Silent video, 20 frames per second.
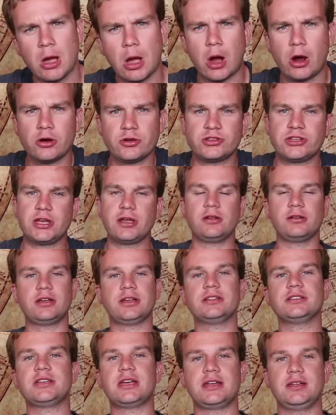Our tale
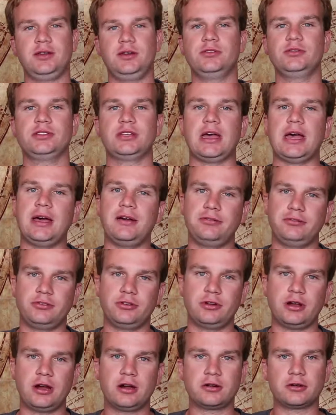continues
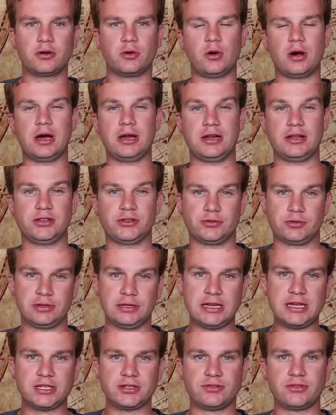after Erdogan is
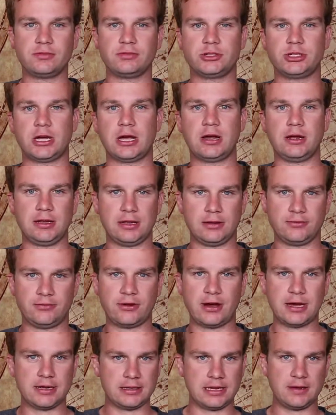released from jail and
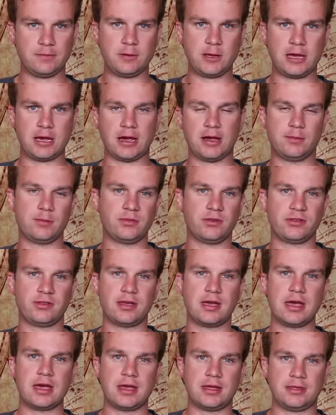finally becomes
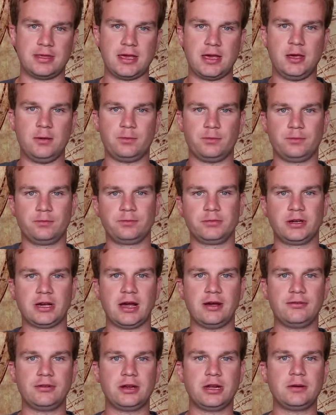the
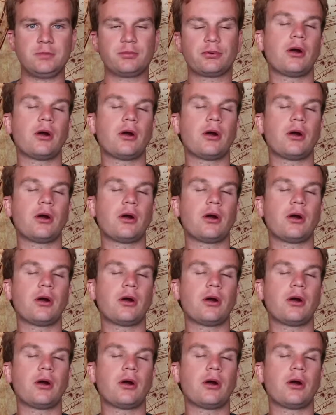coveted